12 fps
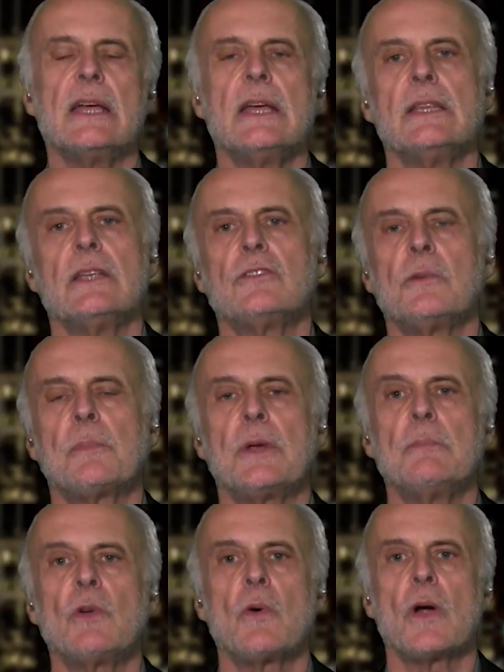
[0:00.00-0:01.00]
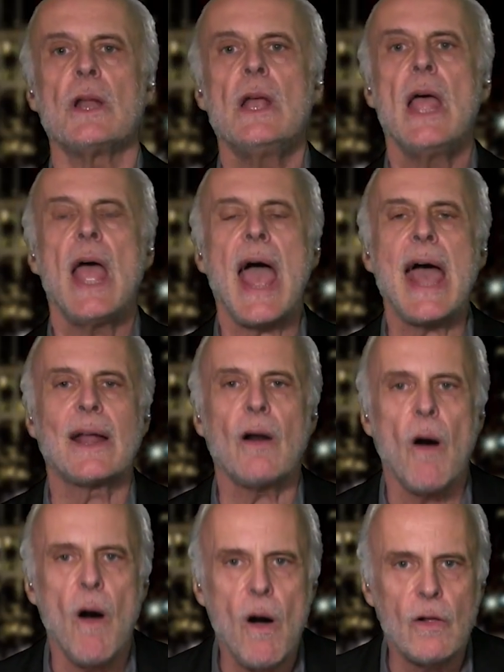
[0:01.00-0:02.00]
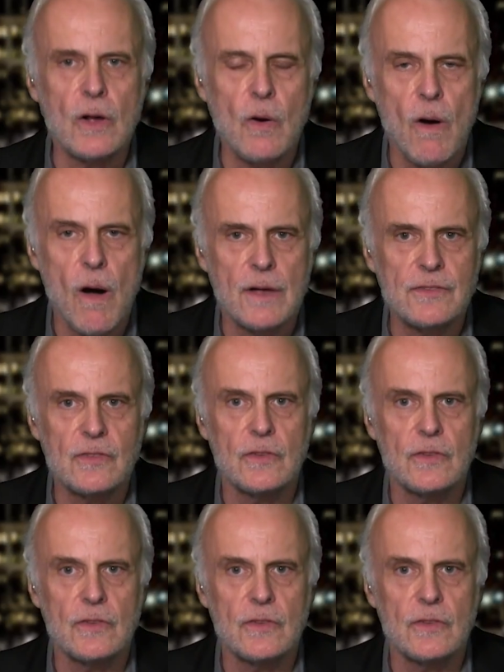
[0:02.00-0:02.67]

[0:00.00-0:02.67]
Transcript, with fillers: in the Supreme Court at all costs,